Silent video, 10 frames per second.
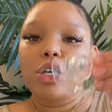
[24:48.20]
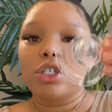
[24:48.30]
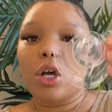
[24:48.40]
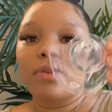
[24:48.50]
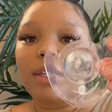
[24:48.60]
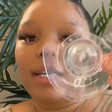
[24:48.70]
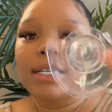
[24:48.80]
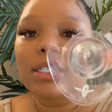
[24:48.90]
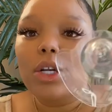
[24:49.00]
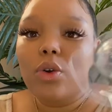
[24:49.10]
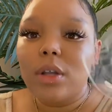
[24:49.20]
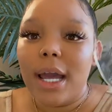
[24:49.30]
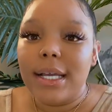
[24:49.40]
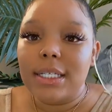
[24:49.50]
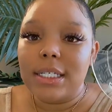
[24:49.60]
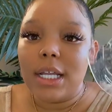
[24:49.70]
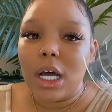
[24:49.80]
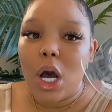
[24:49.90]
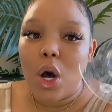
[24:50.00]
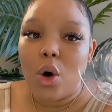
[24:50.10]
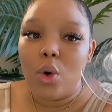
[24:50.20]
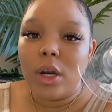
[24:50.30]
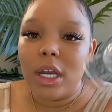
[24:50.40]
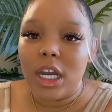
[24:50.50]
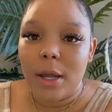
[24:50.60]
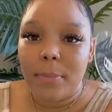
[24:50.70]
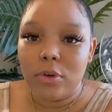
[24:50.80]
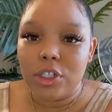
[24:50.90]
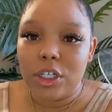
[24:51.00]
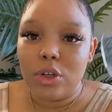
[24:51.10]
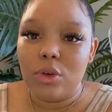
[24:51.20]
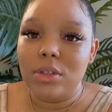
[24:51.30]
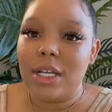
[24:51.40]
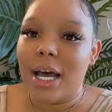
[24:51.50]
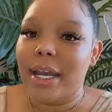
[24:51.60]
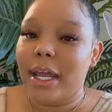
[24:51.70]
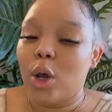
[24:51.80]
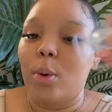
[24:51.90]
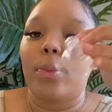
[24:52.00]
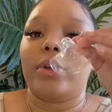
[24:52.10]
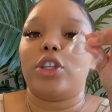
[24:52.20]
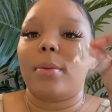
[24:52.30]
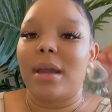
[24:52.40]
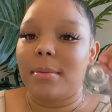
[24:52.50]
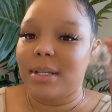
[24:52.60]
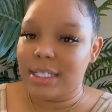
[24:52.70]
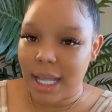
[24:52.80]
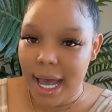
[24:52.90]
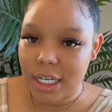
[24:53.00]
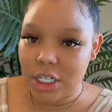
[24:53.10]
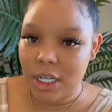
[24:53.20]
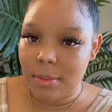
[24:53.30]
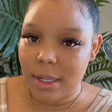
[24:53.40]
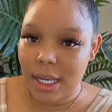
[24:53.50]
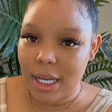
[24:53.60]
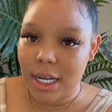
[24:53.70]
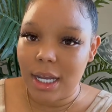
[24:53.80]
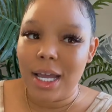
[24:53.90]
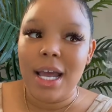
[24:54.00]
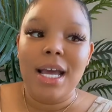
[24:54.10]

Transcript: So these little like silicone nipple shields kind of help with your baby's latch in the beginning.